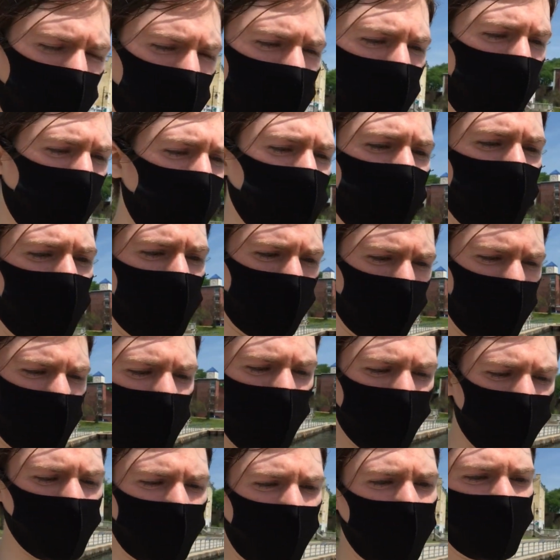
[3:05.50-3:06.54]
to
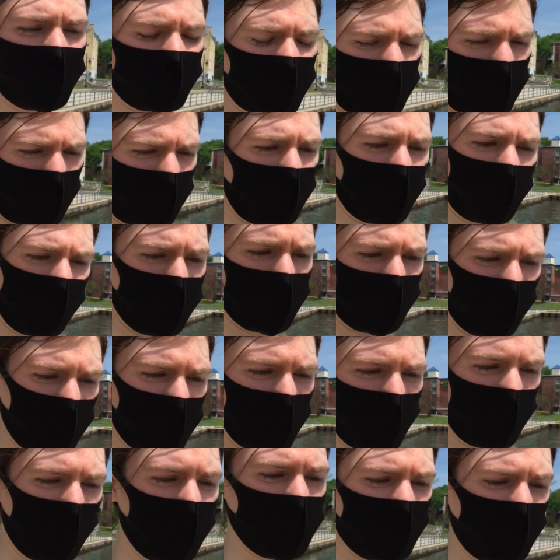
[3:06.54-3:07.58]
redefine a term
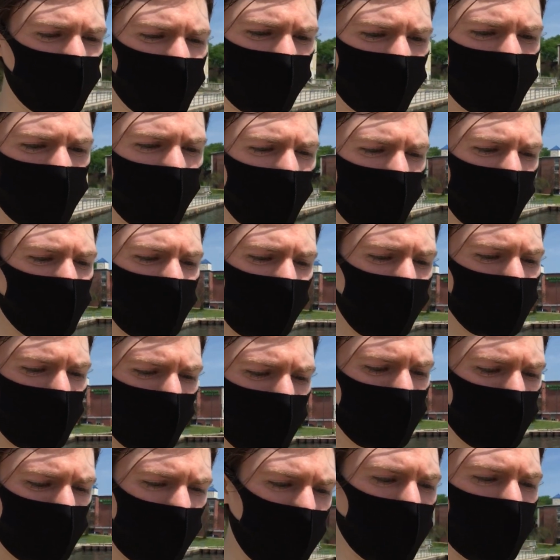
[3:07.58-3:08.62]
that is mostly
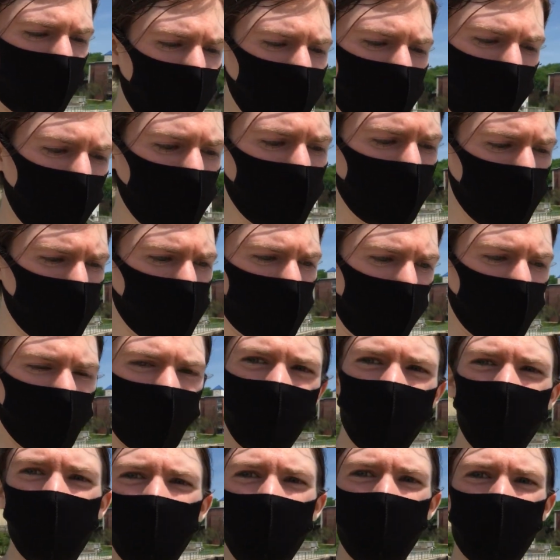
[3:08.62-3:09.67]
used by people who
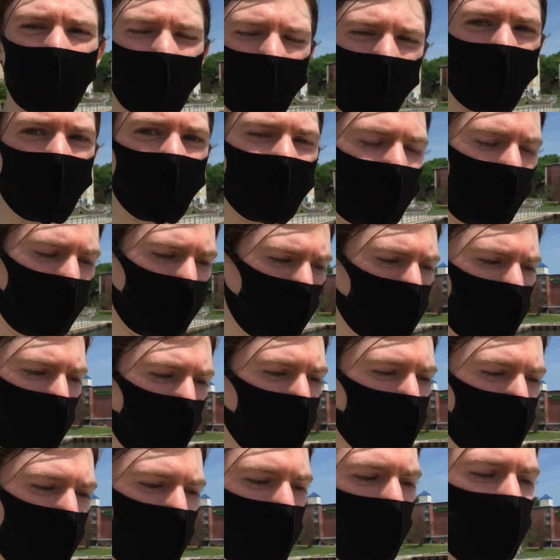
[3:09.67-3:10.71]
don't fit a paradigm,
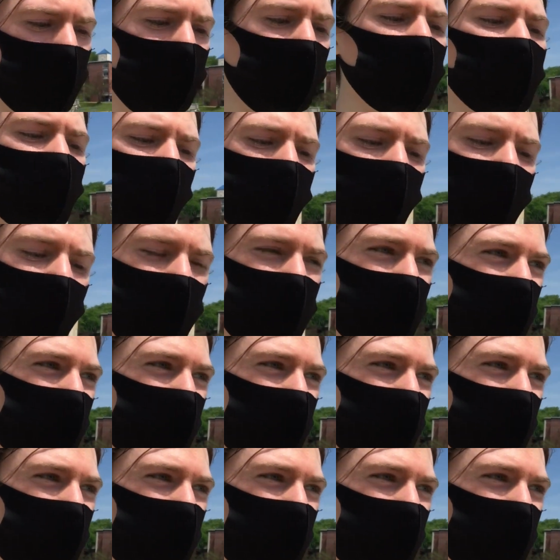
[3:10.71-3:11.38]
who don't fit